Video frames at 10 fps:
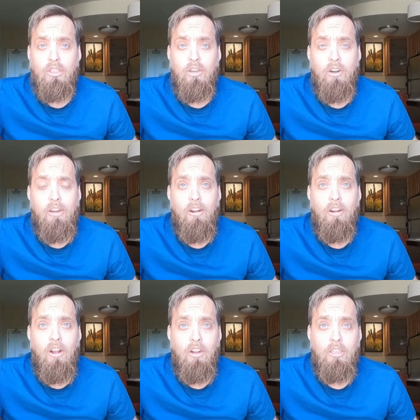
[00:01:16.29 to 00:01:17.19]
started
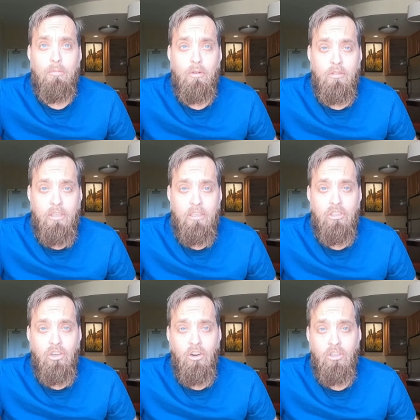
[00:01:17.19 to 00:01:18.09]
on hospital
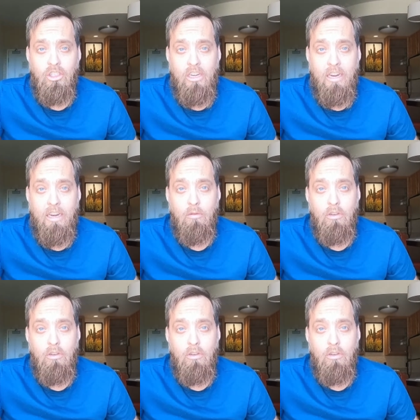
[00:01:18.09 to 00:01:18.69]
discharge day,